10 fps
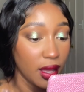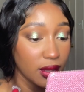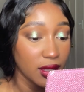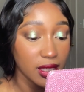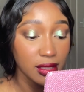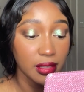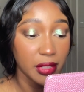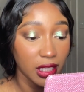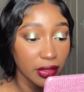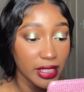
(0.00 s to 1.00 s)
this lip
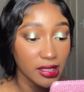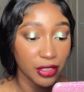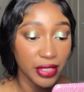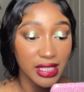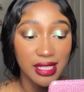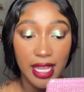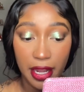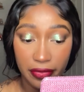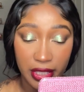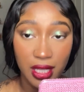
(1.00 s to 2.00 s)
color is seriously
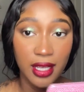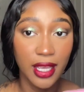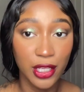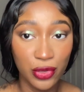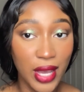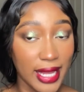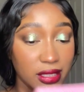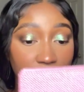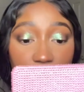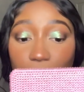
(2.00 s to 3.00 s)
everything, and you guys
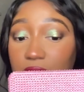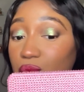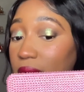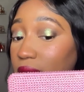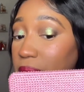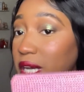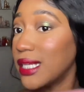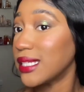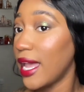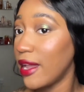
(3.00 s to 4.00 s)
think so as well,
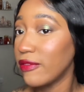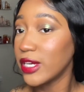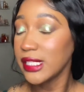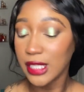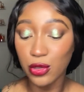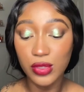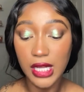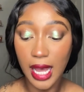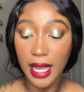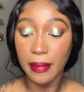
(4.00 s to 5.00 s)
because every single
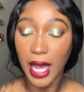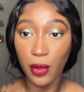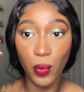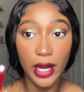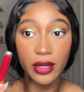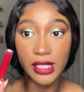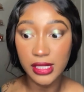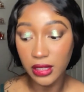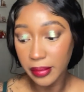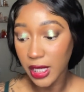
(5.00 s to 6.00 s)
time I wear this
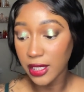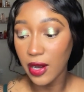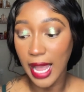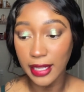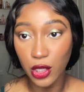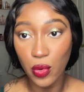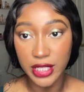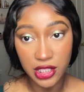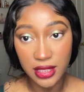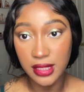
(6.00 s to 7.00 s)
lip color I get
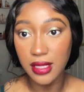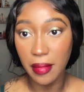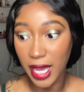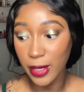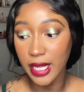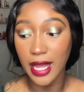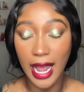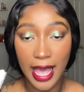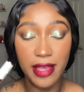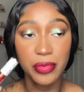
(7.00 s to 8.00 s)
questions about it, and
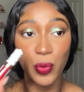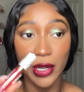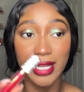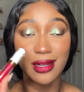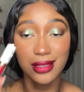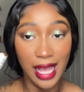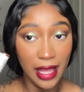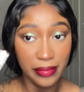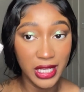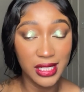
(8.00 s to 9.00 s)
I have been wearing it a
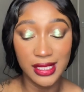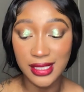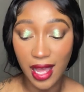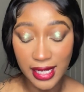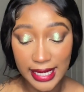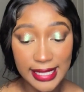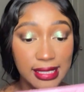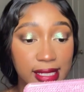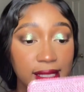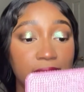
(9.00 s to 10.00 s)
lot because it's the holiday
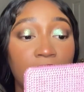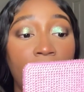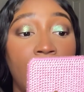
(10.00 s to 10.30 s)
season.